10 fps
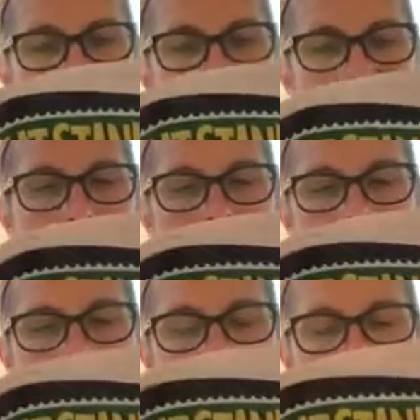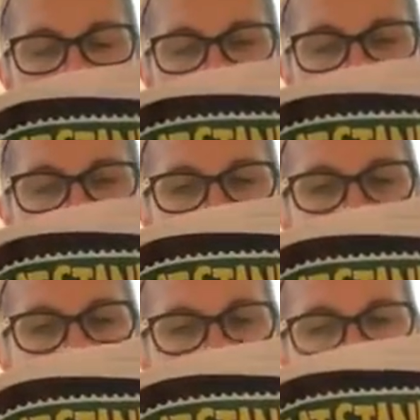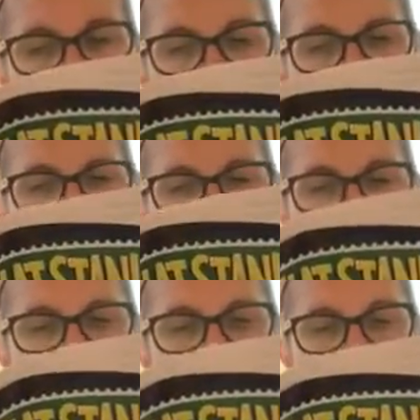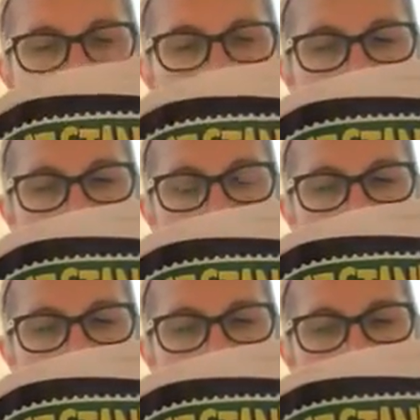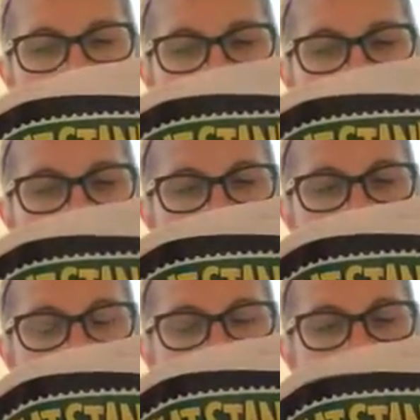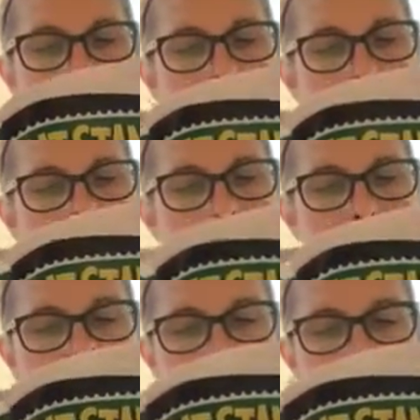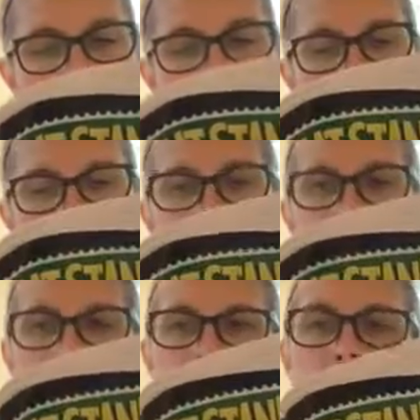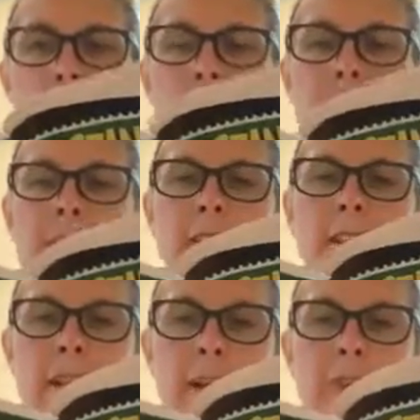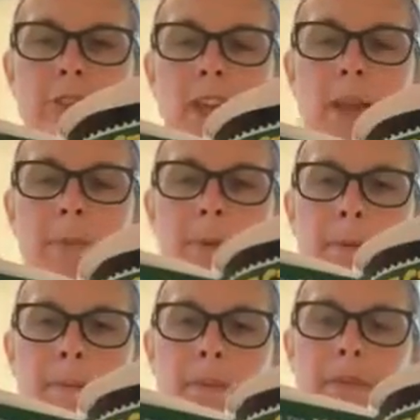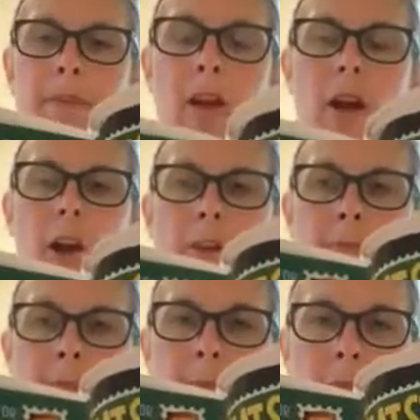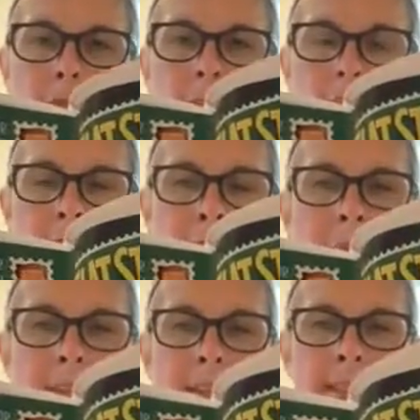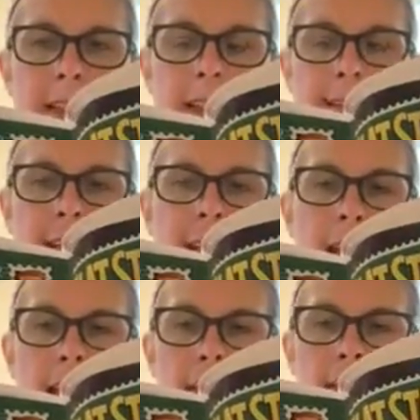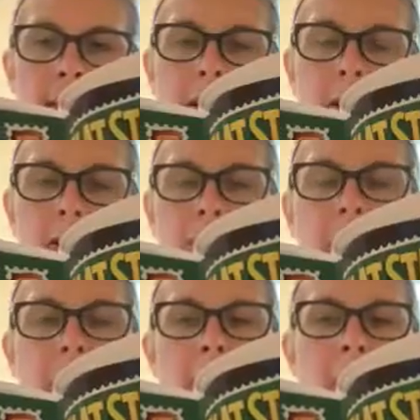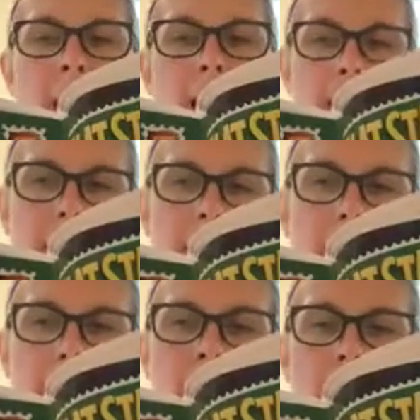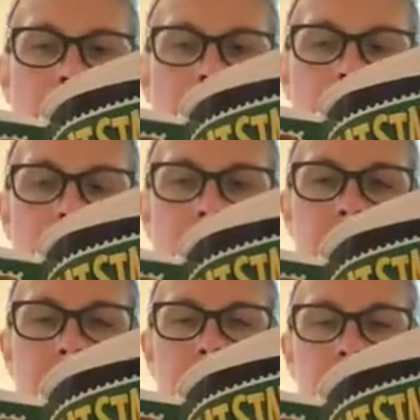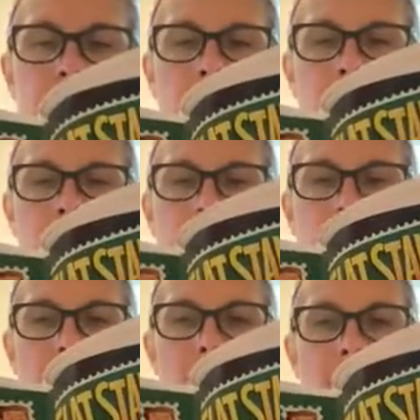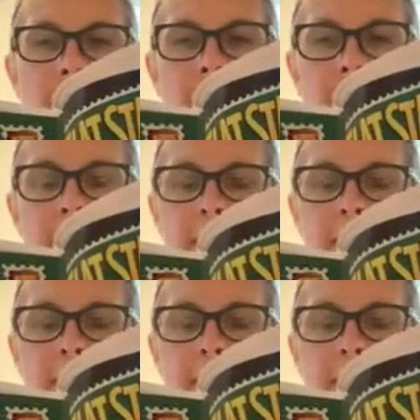The black cloud swirled, its blackness becoming a mixture of brown and blue, and began to lose its cloud shape. Arms appeared, and legs, and a head. "Ready or not, here I come," said a clear, young voice.